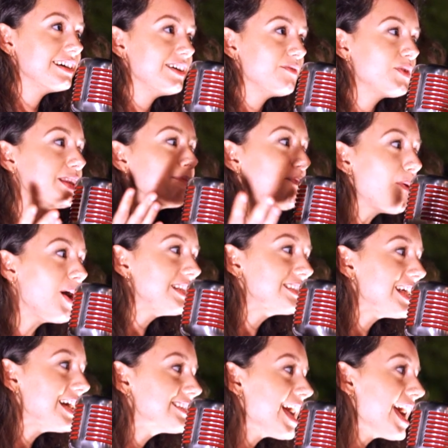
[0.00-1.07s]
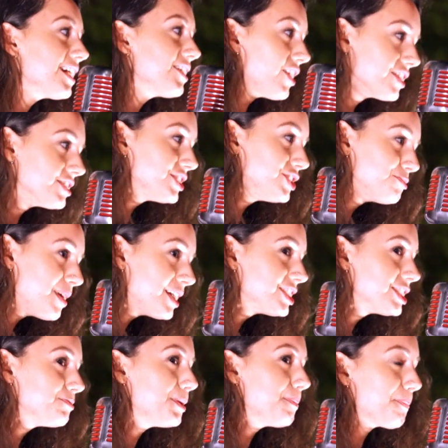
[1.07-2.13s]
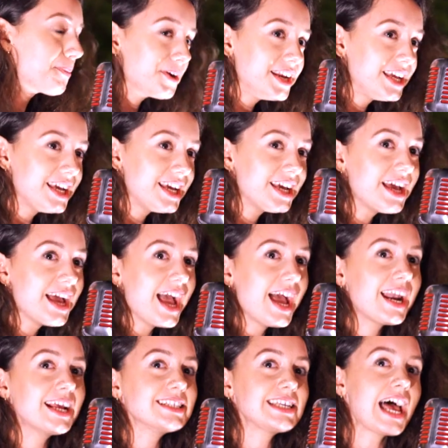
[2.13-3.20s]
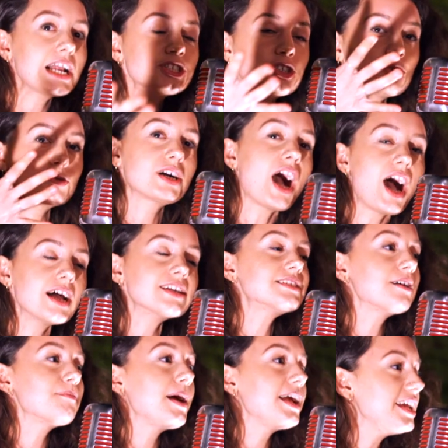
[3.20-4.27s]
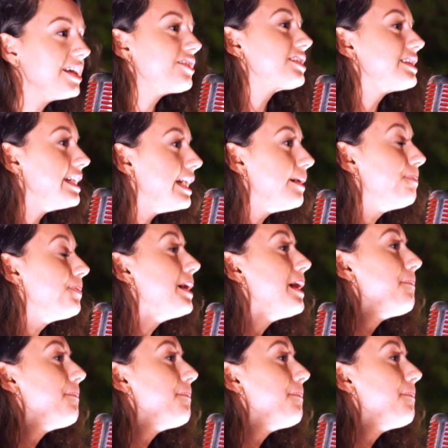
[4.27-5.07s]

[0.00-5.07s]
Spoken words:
When the boy says I curse too much to be pretty and I tattoo cunt on my inner lip,